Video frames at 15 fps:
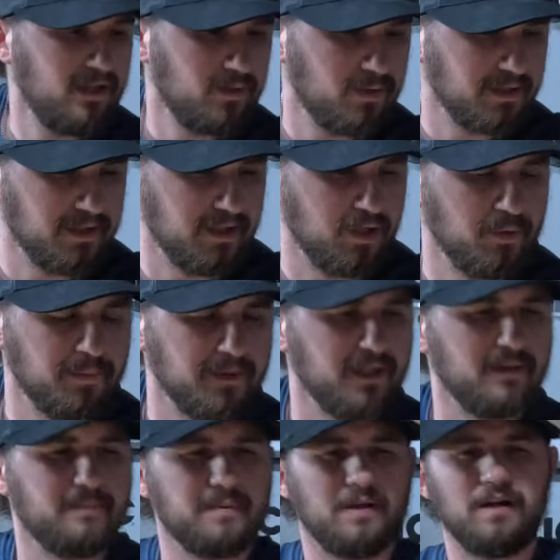We're gonna open
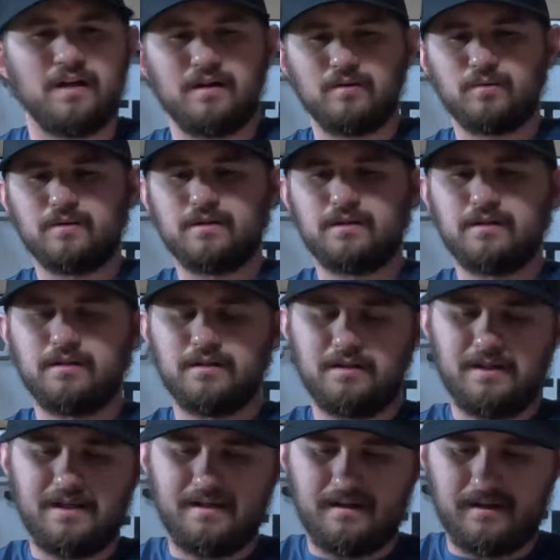up our
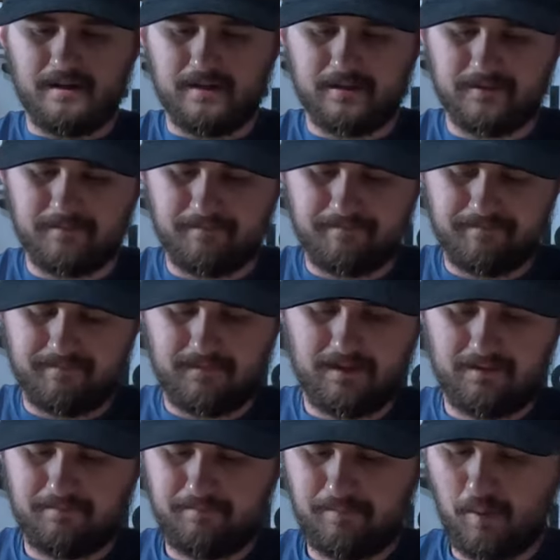
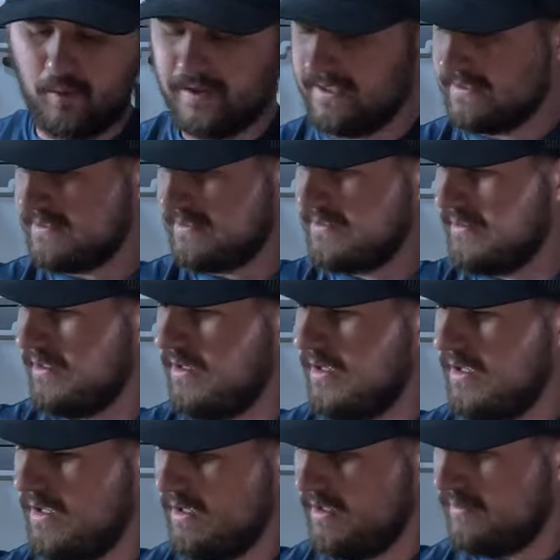points.
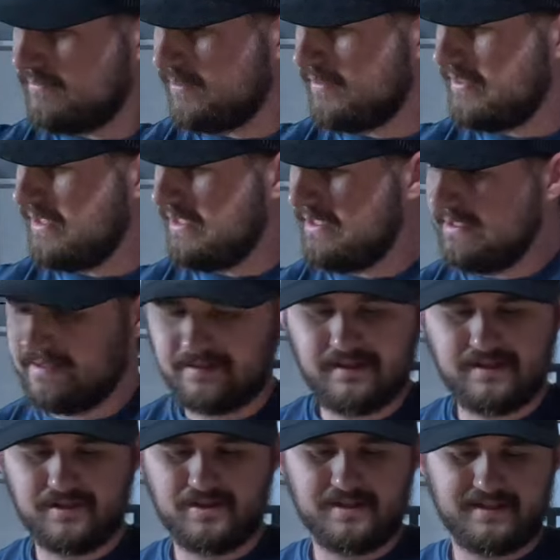For these
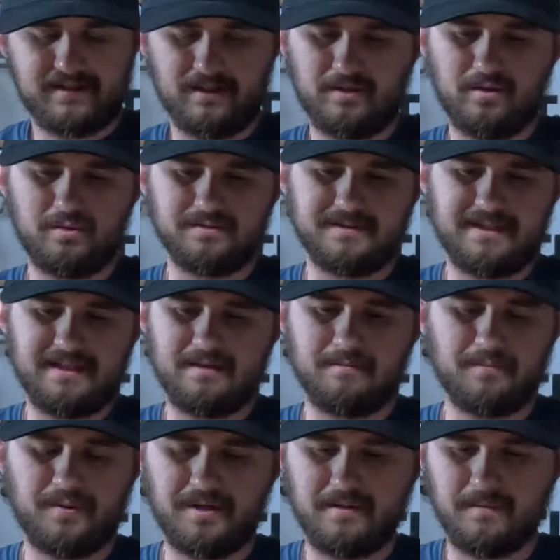are just the gold tip
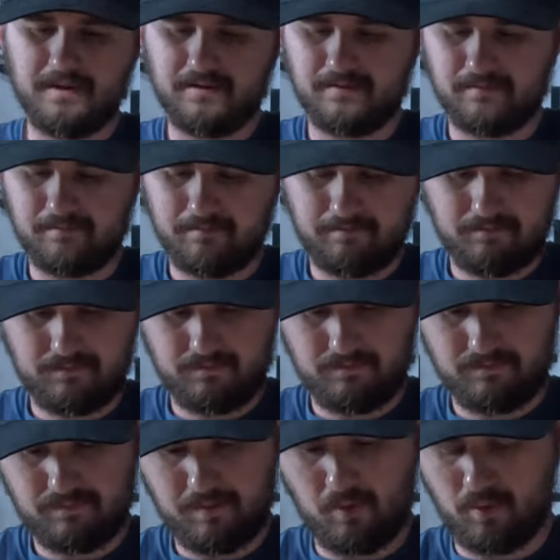premium
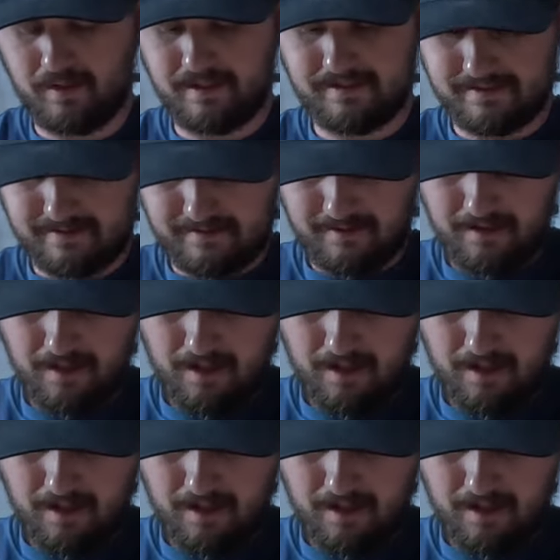points.